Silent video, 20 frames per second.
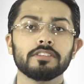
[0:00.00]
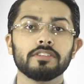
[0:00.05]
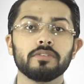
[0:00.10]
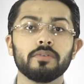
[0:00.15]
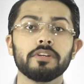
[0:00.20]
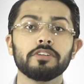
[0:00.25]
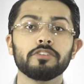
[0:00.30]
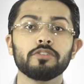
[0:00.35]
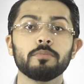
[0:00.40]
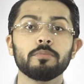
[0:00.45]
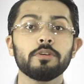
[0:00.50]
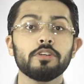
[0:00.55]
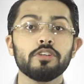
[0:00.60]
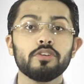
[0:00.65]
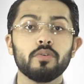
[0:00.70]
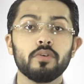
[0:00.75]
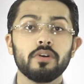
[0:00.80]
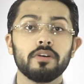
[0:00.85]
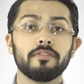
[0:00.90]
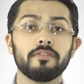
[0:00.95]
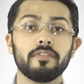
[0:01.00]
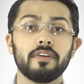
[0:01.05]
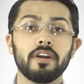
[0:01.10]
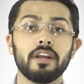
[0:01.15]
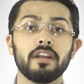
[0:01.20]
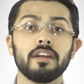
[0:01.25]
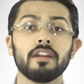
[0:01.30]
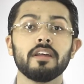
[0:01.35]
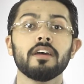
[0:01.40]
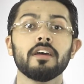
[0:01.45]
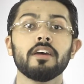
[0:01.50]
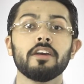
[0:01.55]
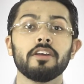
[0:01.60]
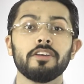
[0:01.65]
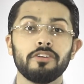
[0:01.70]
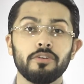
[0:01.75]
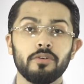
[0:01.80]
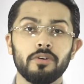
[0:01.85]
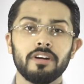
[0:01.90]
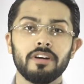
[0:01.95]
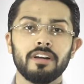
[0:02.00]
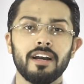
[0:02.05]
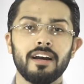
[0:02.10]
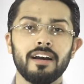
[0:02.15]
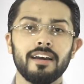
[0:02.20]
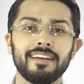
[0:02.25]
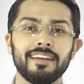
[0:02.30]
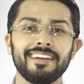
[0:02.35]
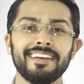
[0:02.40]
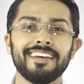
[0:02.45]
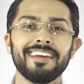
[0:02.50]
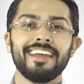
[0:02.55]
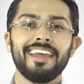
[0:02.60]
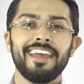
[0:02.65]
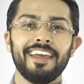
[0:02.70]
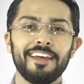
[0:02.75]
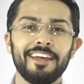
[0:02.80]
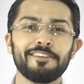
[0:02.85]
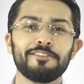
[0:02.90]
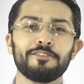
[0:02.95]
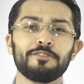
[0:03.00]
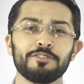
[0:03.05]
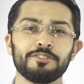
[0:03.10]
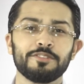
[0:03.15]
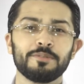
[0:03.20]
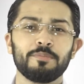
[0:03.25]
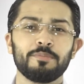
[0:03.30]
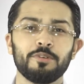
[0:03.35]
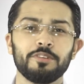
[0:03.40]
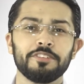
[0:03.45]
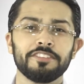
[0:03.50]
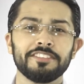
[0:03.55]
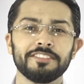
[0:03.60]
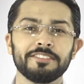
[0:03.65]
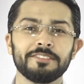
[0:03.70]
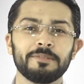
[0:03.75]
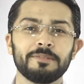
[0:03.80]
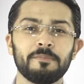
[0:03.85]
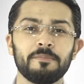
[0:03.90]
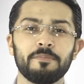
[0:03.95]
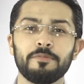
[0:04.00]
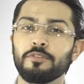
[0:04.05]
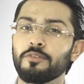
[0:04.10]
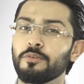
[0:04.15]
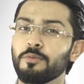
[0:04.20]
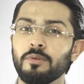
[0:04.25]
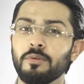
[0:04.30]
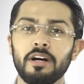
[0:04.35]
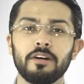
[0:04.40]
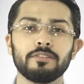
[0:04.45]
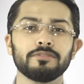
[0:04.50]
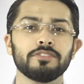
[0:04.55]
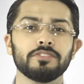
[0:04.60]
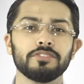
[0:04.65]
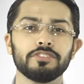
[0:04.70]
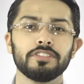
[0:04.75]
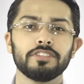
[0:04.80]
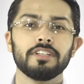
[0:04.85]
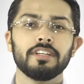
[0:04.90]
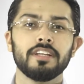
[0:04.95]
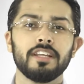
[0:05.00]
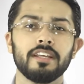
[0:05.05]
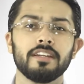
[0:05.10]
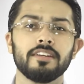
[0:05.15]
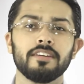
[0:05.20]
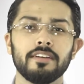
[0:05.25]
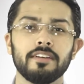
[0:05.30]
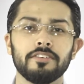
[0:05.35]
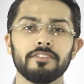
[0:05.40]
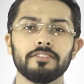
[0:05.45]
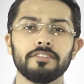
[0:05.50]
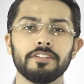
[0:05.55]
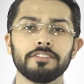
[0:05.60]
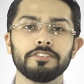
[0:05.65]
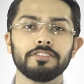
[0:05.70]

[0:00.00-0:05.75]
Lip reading: is going to be your friend, your guide, and your support system throughout your journey in dental